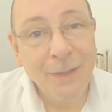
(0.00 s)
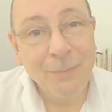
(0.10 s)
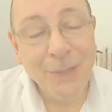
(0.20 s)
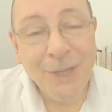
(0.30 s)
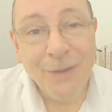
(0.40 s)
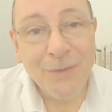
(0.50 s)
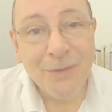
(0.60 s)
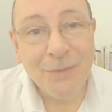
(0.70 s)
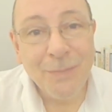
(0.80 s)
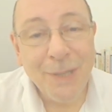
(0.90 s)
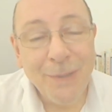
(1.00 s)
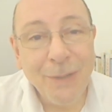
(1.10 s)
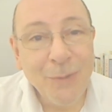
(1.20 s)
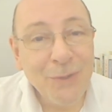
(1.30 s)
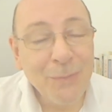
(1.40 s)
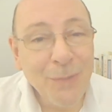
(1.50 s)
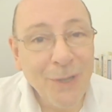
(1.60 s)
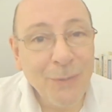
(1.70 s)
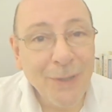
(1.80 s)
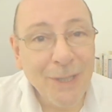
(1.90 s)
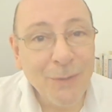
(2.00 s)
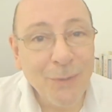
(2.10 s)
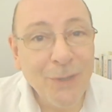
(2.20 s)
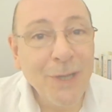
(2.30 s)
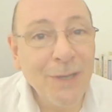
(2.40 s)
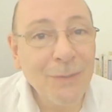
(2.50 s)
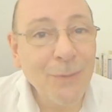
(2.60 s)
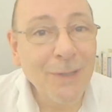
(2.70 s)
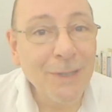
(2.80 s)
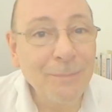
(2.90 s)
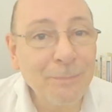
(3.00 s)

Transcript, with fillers: because maybe I want it my way or the highway.